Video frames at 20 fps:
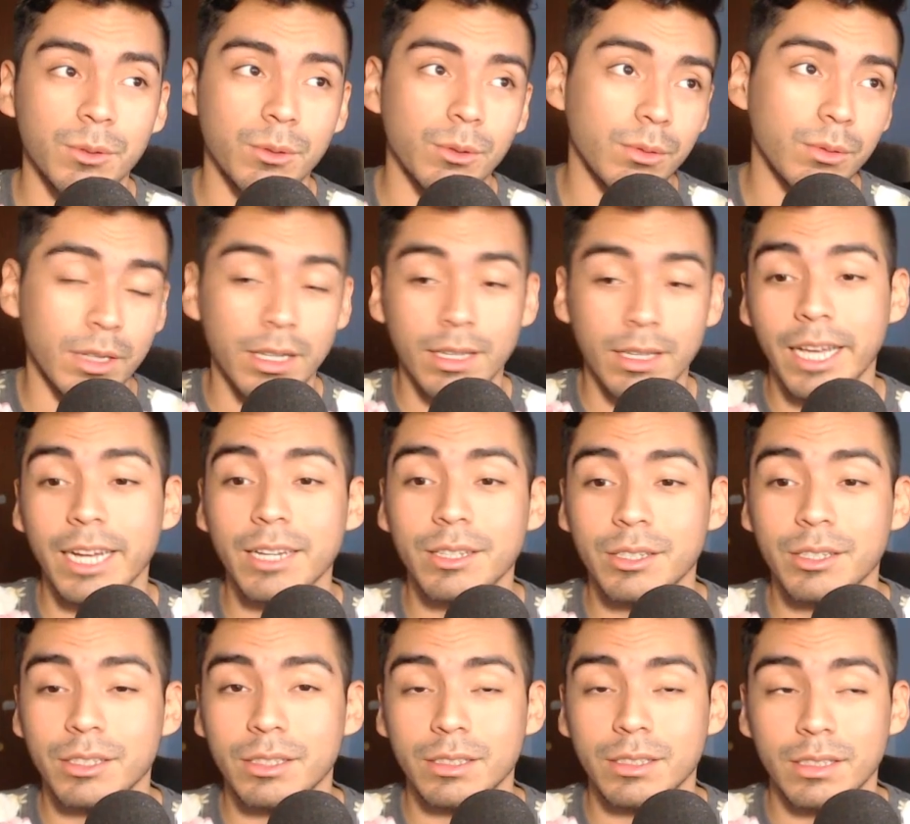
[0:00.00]
Well, in
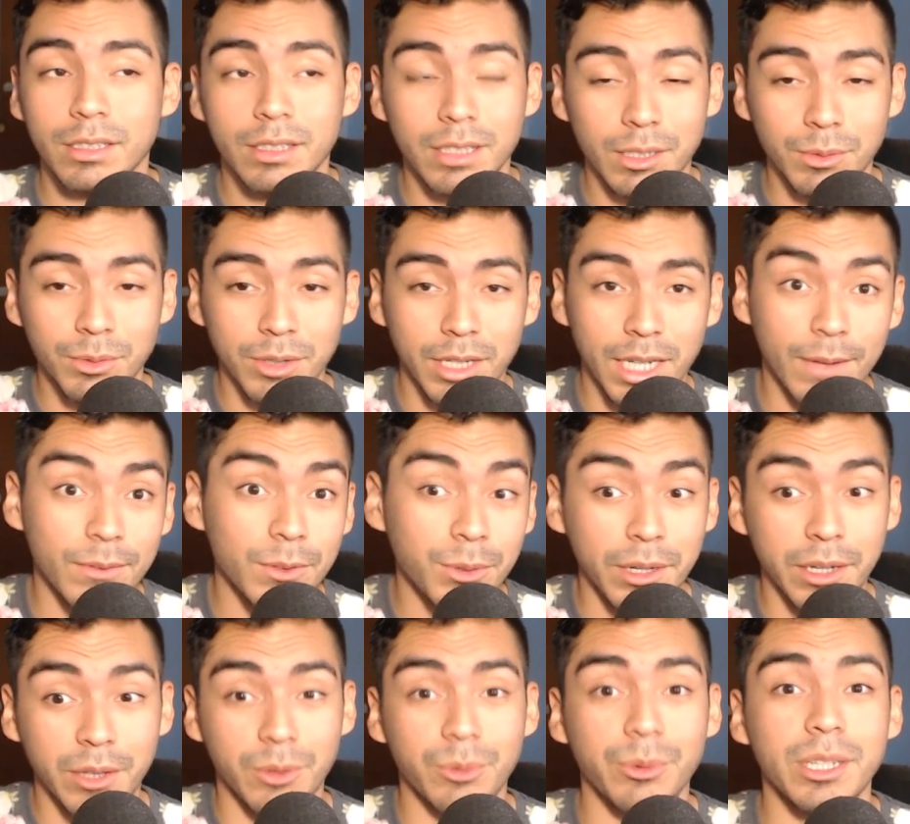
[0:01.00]
next season, we're going to have
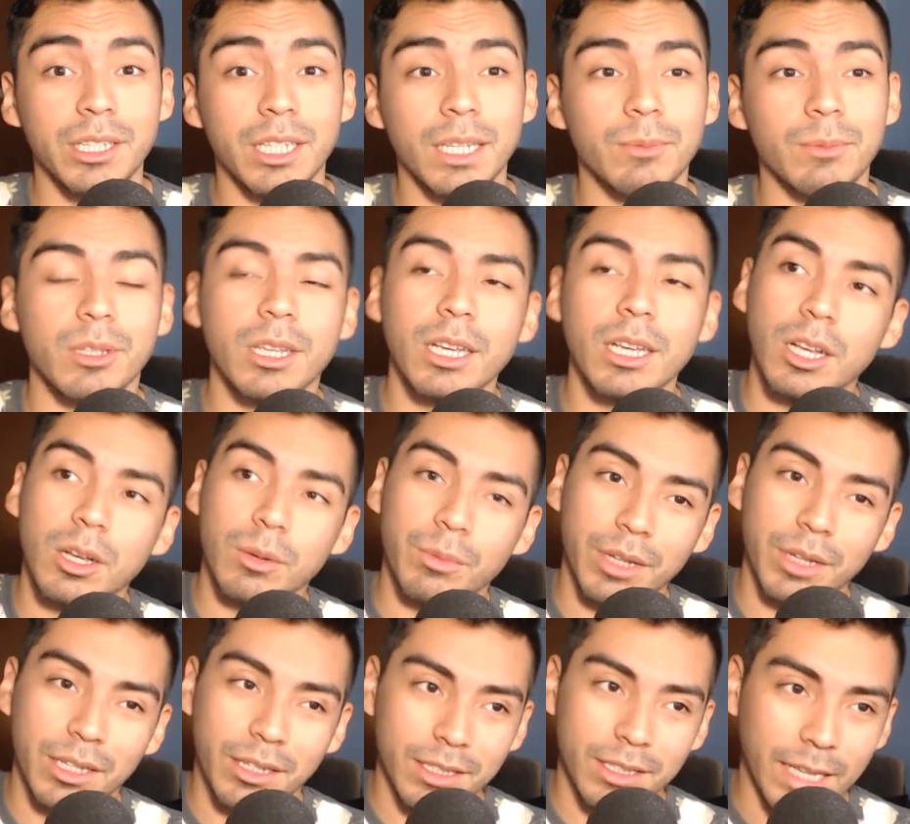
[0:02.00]
23 teams.
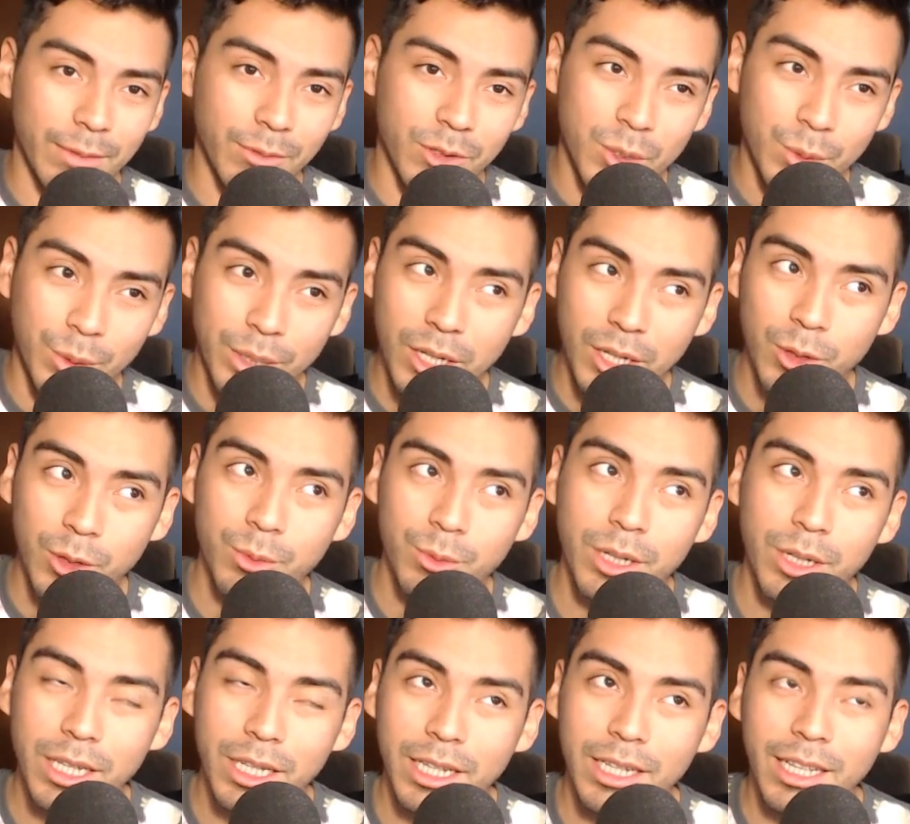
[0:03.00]
We can just have a
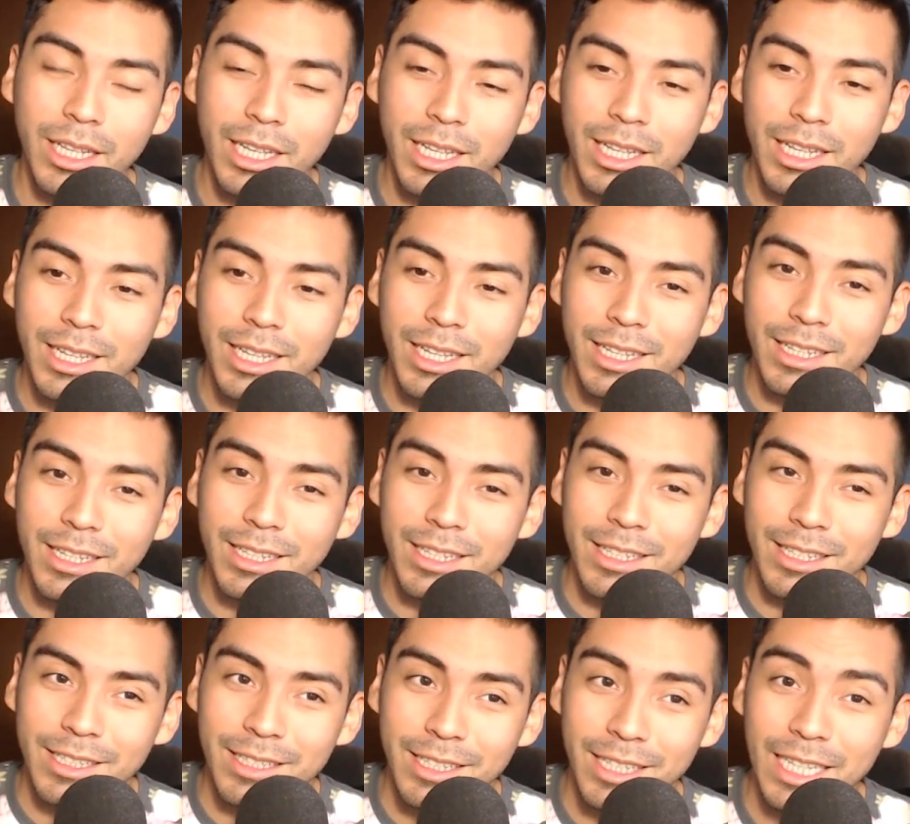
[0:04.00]

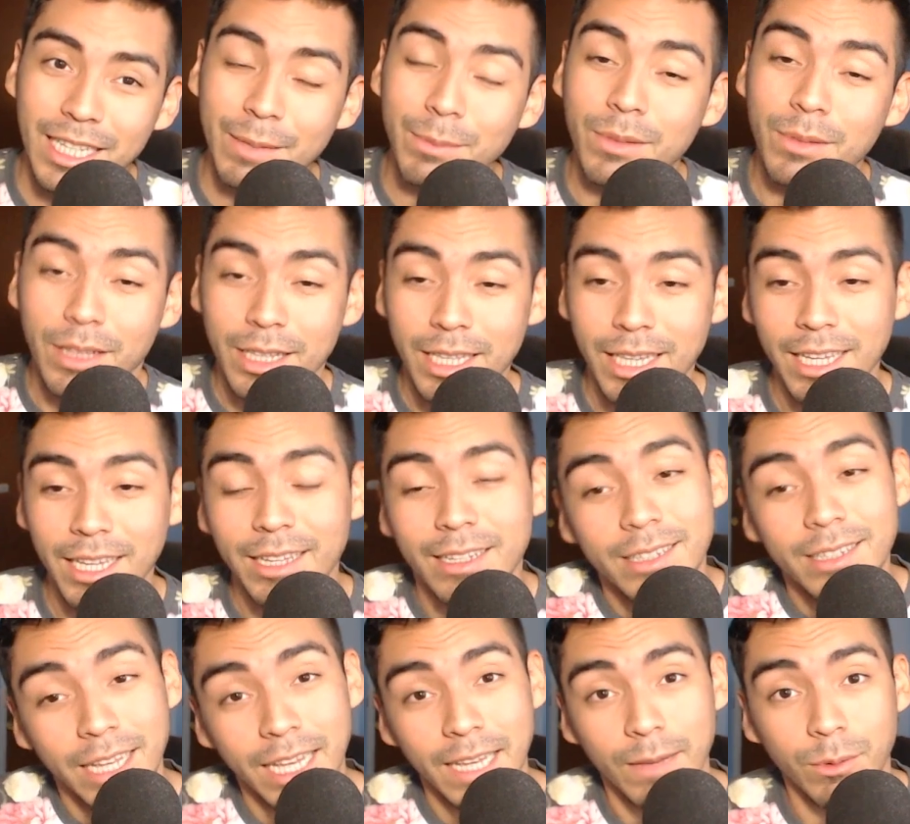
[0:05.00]
23-team
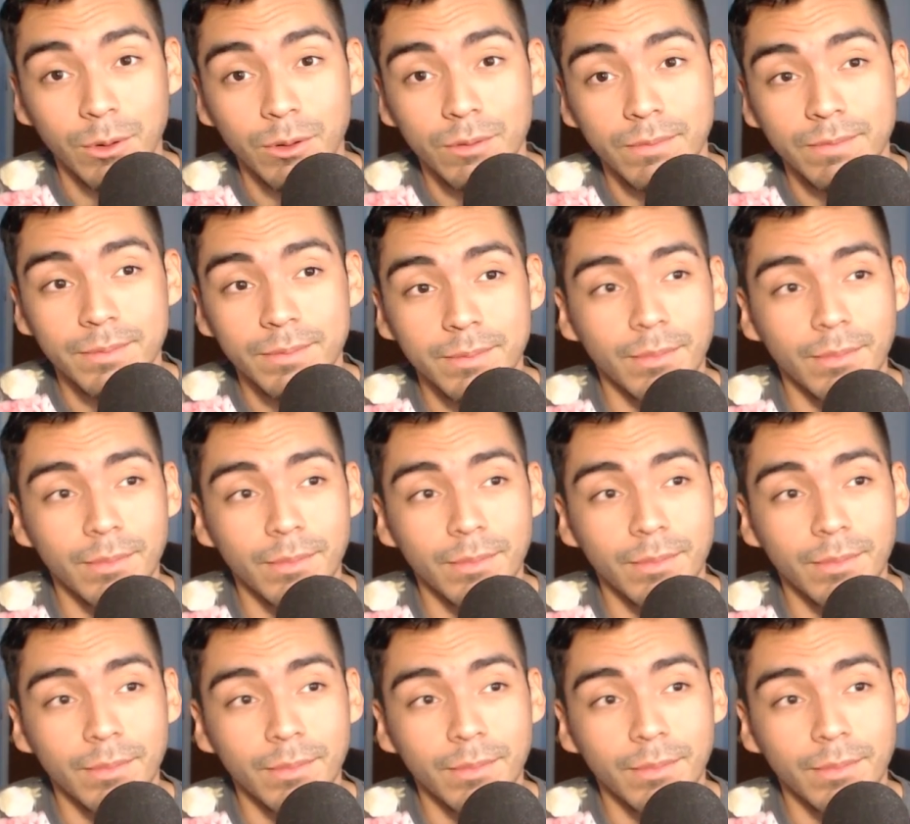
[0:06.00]
league table.